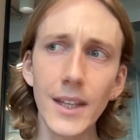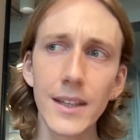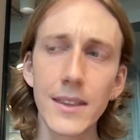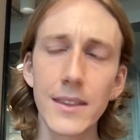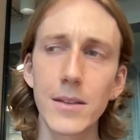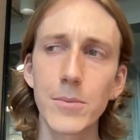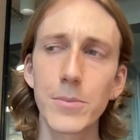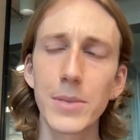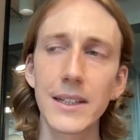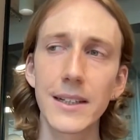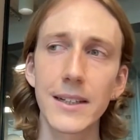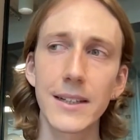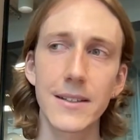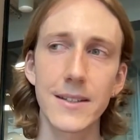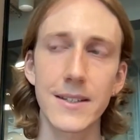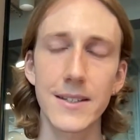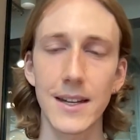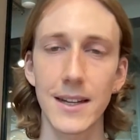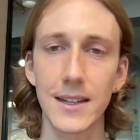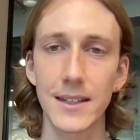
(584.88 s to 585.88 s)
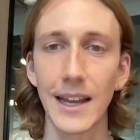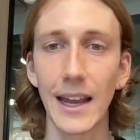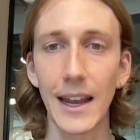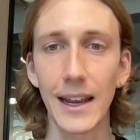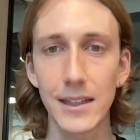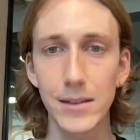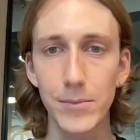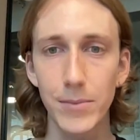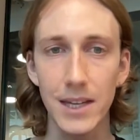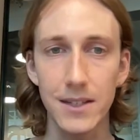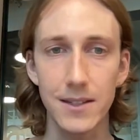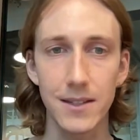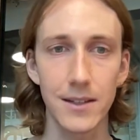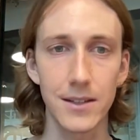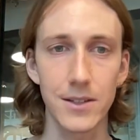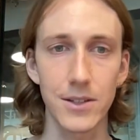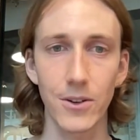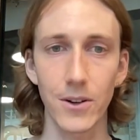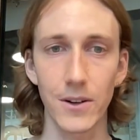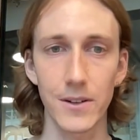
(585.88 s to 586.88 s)
the ability to send any
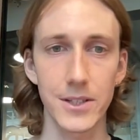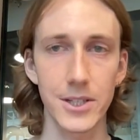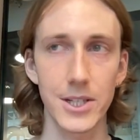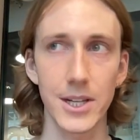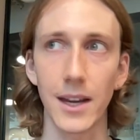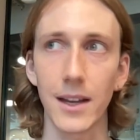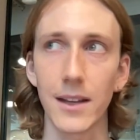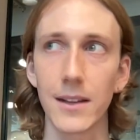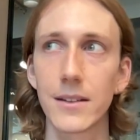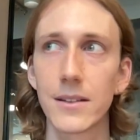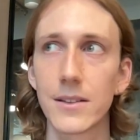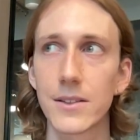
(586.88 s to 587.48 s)
message across chain.